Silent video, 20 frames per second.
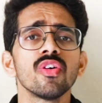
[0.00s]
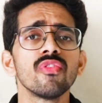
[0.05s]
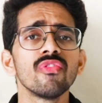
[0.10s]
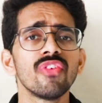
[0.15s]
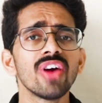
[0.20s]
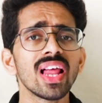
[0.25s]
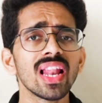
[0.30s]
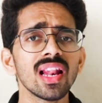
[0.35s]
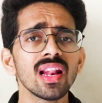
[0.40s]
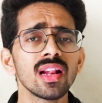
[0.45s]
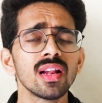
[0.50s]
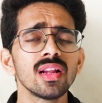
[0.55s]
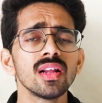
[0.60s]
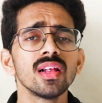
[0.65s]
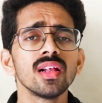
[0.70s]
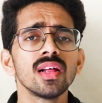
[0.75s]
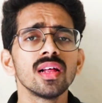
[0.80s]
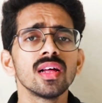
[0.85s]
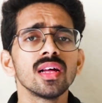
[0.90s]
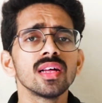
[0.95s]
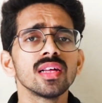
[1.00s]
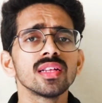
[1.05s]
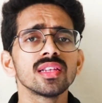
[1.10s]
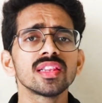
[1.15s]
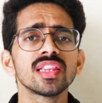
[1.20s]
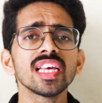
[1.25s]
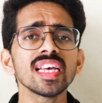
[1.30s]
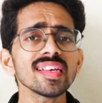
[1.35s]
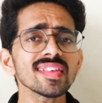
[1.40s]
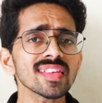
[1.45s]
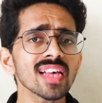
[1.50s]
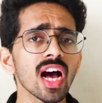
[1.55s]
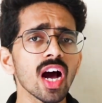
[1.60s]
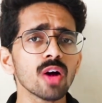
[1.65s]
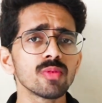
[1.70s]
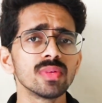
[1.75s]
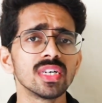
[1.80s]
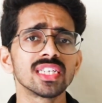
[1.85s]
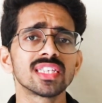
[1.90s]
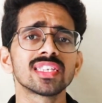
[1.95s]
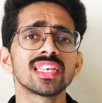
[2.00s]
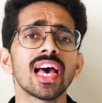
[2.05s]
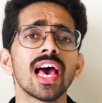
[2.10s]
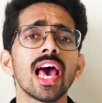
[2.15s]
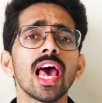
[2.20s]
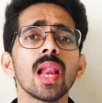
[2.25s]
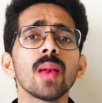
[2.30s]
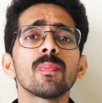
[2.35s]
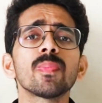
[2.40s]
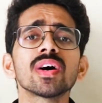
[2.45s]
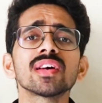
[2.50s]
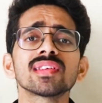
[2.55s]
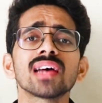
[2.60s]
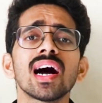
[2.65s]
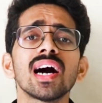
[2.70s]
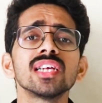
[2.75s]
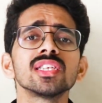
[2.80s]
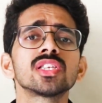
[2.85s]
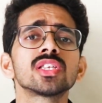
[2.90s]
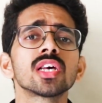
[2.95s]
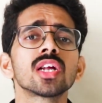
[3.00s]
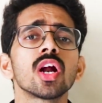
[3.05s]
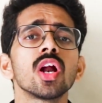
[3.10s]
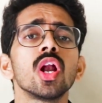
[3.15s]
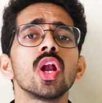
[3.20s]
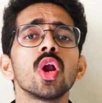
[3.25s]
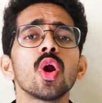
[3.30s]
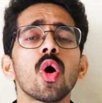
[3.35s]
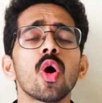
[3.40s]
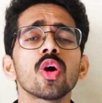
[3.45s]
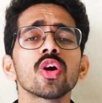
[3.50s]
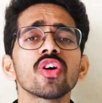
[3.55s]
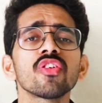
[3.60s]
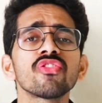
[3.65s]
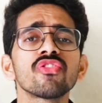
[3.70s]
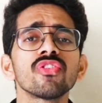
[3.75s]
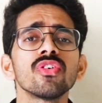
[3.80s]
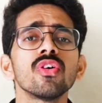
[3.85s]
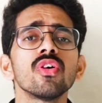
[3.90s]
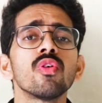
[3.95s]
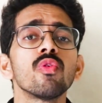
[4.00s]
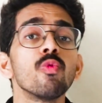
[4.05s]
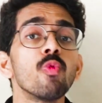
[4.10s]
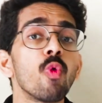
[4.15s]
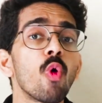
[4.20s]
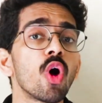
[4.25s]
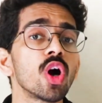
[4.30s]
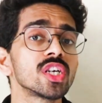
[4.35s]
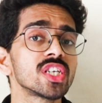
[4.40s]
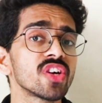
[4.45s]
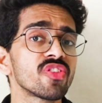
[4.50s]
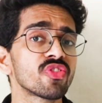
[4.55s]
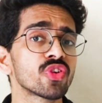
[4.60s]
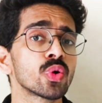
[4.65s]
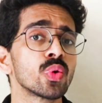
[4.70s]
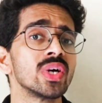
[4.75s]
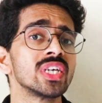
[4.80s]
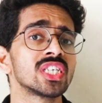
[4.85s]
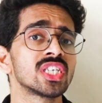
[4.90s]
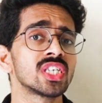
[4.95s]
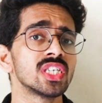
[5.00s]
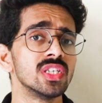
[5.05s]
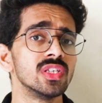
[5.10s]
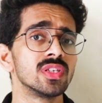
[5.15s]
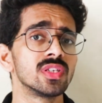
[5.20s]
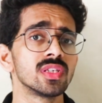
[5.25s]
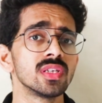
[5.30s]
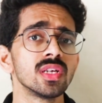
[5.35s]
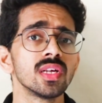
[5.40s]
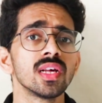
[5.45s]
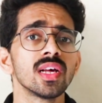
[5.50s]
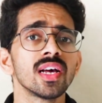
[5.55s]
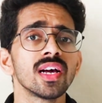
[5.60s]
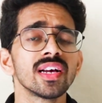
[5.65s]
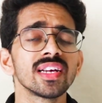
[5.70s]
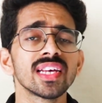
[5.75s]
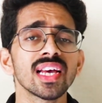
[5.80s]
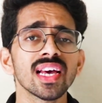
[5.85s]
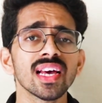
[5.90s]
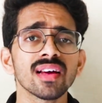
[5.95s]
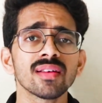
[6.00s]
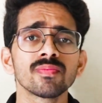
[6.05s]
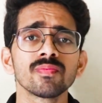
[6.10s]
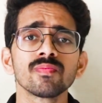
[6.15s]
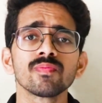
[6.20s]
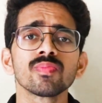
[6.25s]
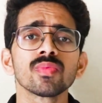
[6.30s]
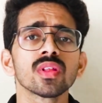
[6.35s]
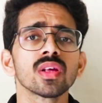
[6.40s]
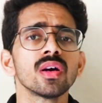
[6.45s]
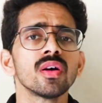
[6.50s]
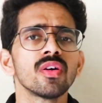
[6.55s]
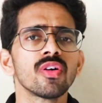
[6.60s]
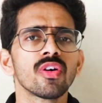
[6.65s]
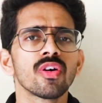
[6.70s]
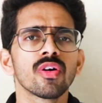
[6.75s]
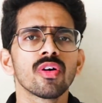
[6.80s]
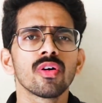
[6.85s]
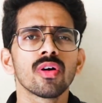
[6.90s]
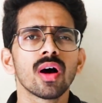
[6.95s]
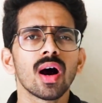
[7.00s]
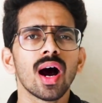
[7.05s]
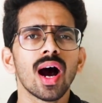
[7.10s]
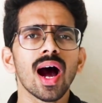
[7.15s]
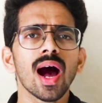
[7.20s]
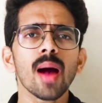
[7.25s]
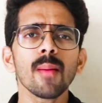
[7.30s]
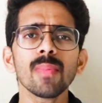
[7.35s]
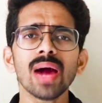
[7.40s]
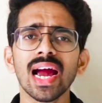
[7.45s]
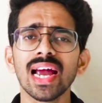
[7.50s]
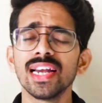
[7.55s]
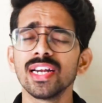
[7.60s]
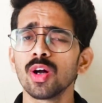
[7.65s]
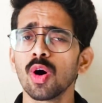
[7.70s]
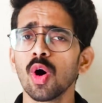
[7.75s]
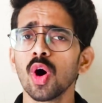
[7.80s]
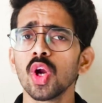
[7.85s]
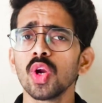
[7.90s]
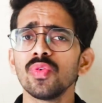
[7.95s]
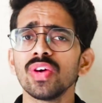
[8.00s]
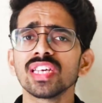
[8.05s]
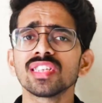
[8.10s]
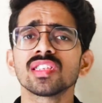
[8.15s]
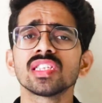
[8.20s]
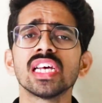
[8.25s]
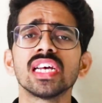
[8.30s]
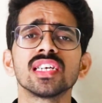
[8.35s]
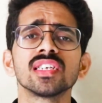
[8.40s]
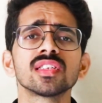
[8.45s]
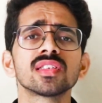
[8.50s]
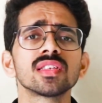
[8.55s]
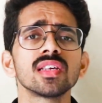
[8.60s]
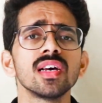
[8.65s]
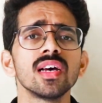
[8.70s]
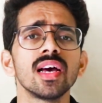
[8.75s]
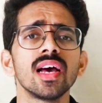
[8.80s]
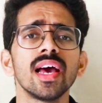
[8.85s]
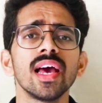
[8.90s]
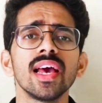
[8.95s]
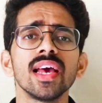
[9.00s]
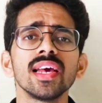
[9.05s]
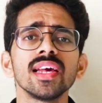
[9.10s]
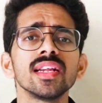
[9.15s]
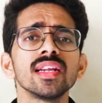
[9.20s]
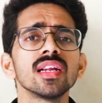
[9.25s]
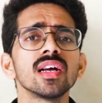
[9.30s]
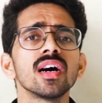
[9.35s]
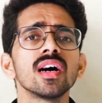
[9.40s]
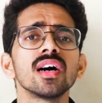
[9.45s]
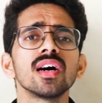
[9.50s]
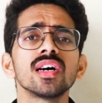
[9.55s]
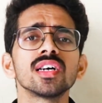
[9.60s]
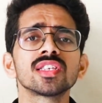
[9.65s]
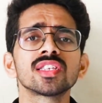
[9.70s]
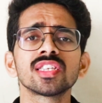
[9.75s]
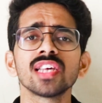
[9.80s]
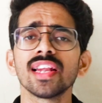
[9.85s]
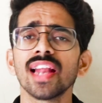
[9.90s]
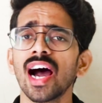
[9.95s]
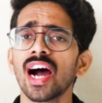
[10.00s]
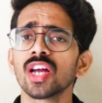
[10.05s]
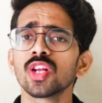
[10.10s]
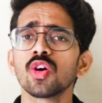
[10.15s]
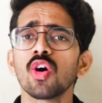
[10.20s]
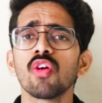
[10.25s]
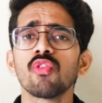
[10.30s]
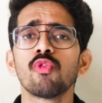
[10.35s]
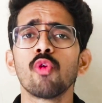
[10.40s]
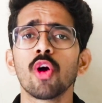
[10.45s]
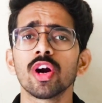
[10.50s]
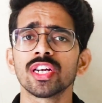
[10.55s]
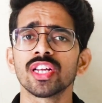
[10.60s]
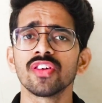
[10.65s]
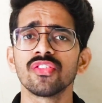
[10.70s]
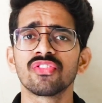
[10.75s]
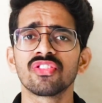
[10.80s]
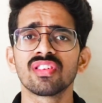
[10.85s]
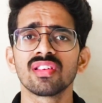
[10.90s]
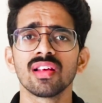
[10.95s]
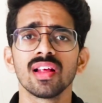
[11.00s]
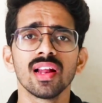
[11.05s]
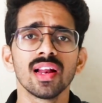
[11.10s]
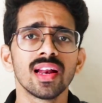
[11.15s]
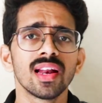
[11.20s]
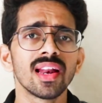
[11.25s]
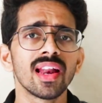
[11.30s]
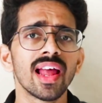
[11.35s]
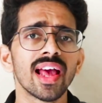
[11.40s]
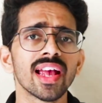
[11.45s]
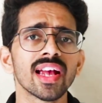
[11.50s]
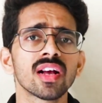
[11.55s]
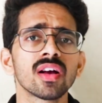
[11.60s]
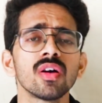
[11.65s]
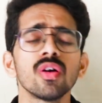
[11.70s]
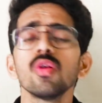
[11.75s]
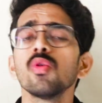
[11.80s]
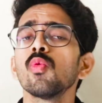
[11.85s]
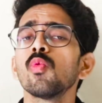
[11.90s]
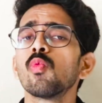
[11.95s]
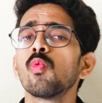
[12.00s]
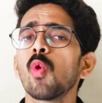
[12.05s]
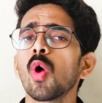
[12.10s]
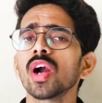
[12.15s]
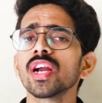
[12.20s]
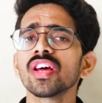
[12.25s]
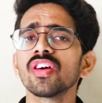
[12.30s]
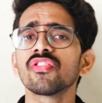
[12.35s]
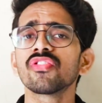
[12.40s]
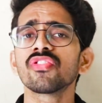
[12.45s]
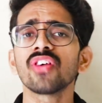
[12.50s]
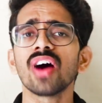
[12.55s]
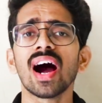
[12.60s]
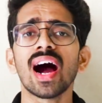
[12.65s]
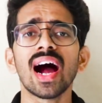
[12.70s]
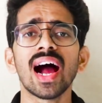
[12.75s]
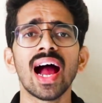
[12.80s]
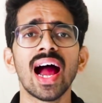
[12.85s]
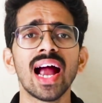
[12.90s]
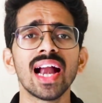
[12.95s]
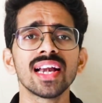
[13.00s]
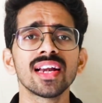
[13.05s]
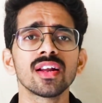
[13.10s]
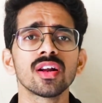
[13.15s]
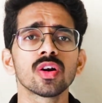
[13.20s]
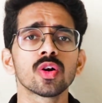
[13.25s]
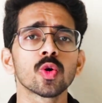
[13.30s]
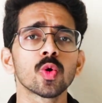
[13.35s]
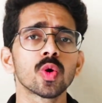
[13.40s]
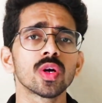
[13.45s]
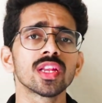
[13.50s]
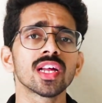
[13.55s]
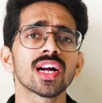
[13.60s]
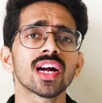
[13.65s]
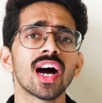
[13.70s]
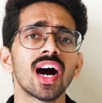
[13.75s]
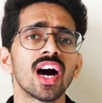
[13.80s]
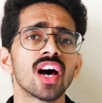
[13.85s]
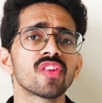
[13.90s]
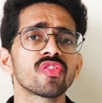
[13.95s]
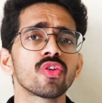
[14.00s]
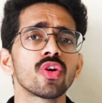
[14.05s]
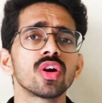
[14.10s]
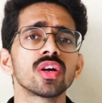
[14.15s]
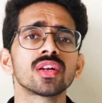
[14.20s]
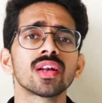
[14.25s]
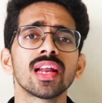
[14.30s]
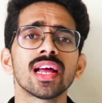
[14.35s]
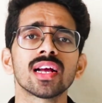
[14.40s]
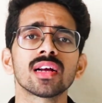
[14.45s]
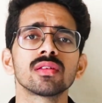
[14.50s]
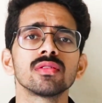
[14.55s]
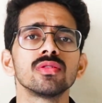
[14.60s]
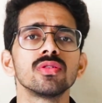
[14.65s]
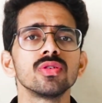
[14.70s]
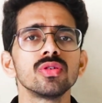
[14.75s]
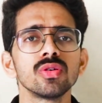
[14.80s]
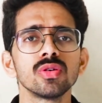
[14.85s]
Well, these how much help us answer a lot of what if questions. Yeah, our mind always thinks in a scenario of what ifs. Like, what if I had rode the car for like